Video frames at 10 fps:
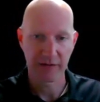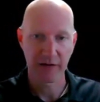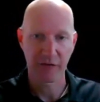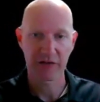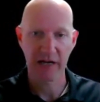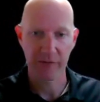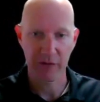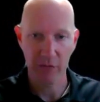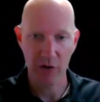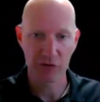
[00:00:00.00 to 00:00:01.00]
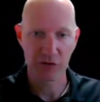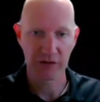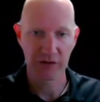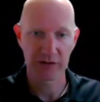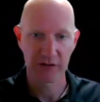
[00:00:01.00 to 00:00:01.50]
different types of
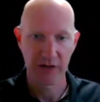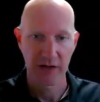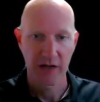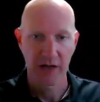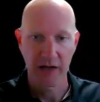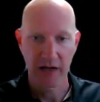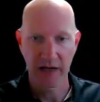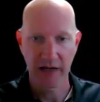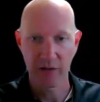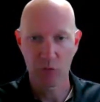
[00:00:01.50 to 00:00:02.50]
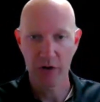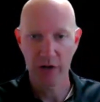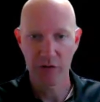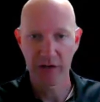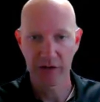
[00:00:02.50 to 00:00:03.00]
motions and
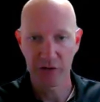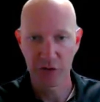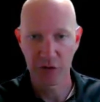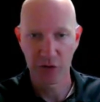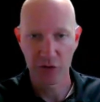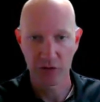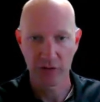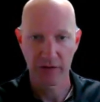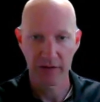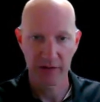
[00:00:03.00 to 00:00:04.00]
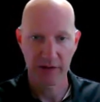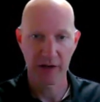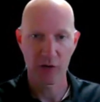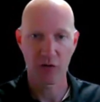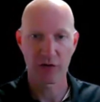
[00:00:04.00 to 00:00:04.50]
what you need to do
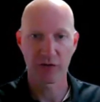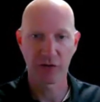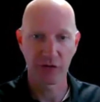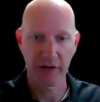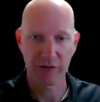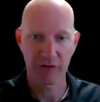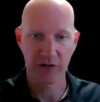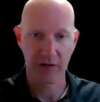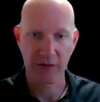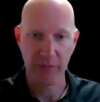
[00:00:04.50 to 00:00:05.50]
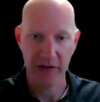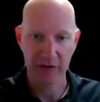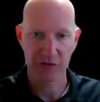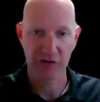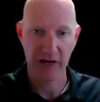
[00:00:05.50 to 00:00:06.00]
in order to give yourself the
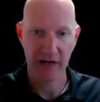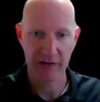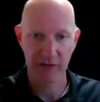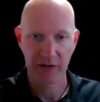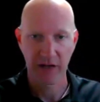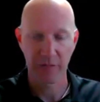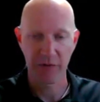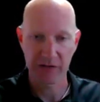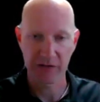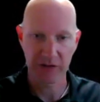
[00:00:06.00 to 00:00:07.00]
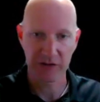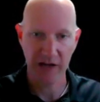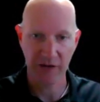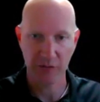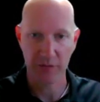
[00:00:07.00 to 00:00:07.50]
best chance of being
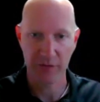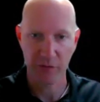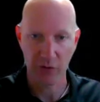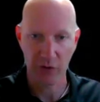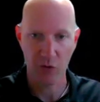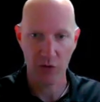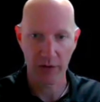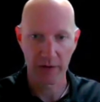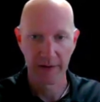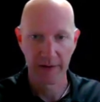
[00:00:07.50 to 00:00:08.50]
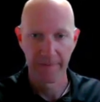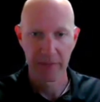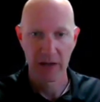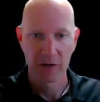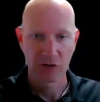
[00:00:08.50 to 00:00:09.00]
successful before the court.
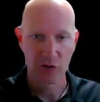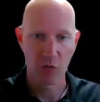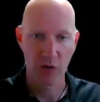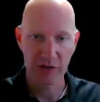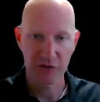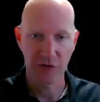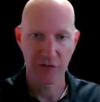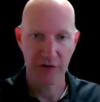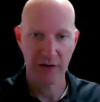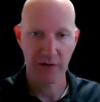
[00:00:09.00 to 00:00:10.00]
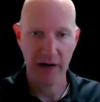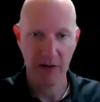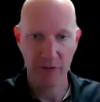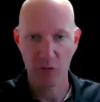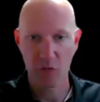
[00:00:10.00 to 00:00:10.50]
So once you figure
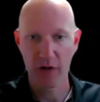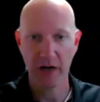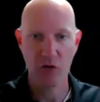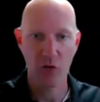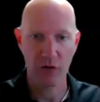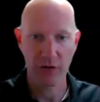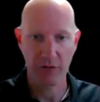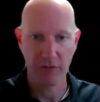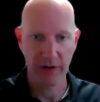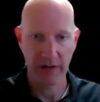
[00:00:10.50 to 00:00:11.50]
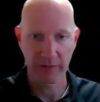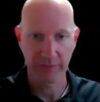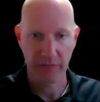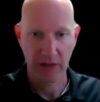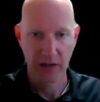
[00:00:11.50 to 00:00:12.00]
out what court you're in,